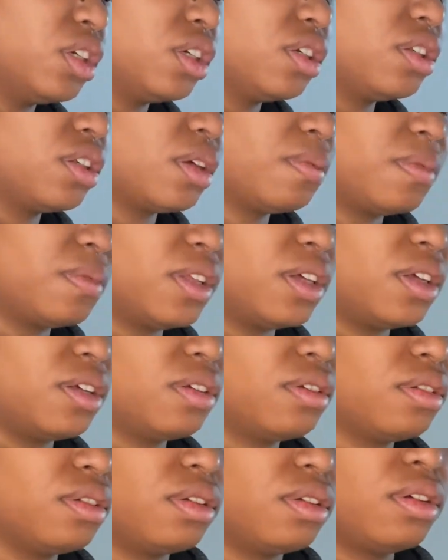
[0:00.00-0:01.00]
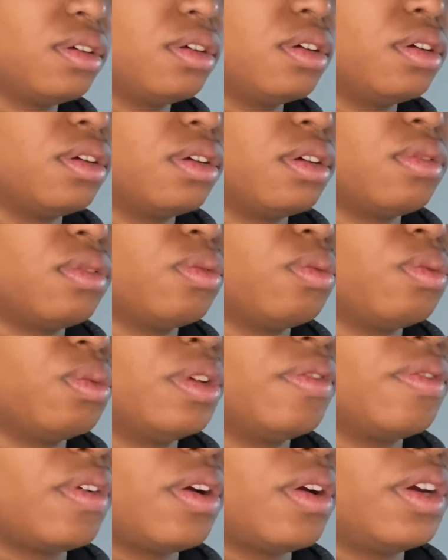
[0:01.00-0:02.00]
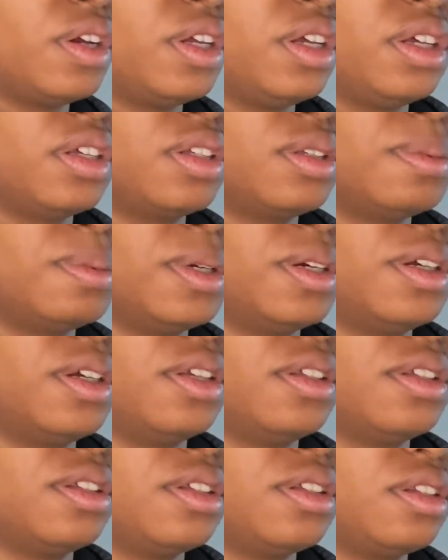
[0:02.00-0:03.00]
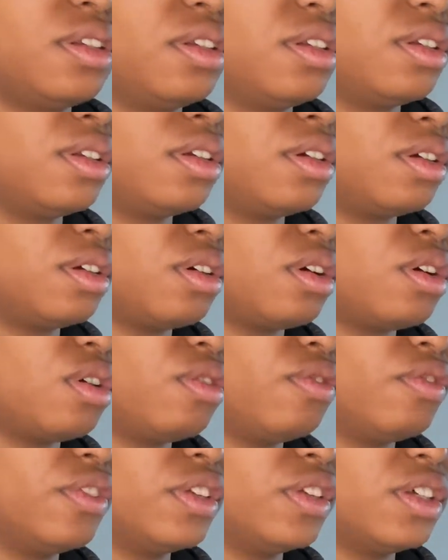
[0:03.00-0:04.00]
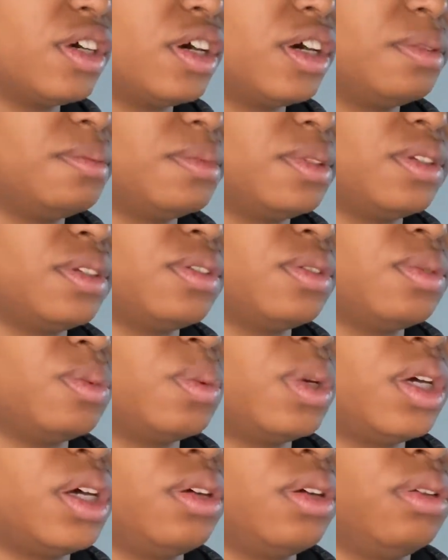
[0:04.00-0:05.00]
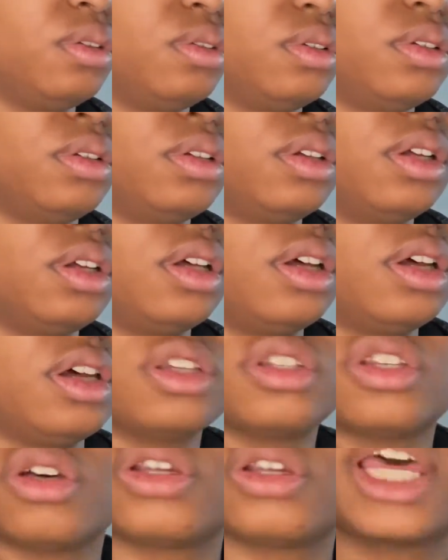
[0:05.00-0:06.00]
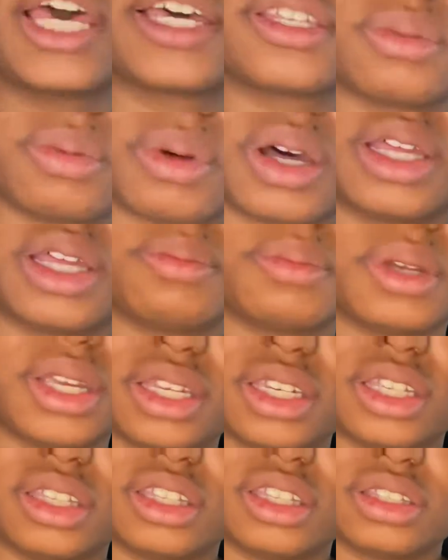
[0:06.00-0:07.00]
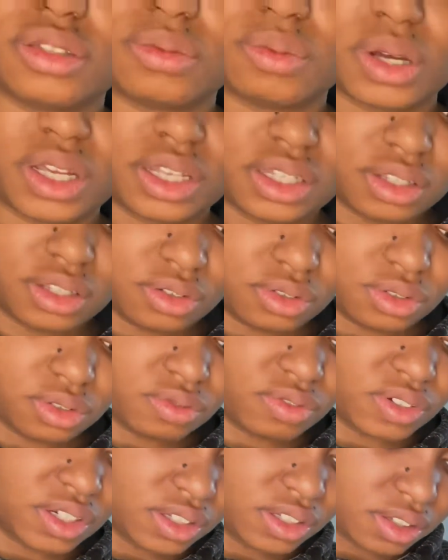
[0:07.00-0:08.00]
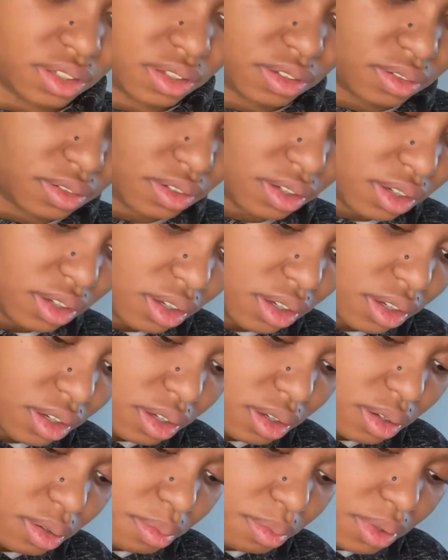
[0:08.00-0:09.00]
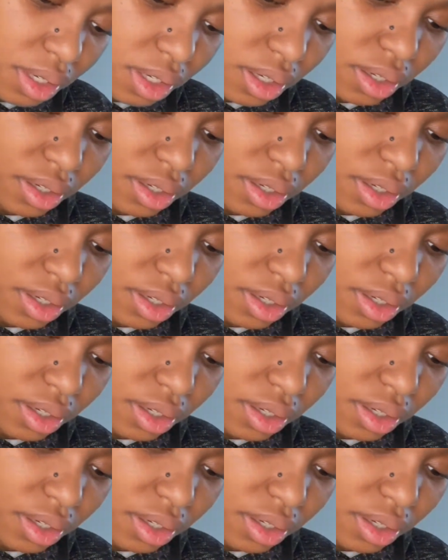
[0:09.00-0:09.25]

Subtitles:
something we've already experienced in COVID times as well. Don't ask why I'm painting this white, there's a reason. But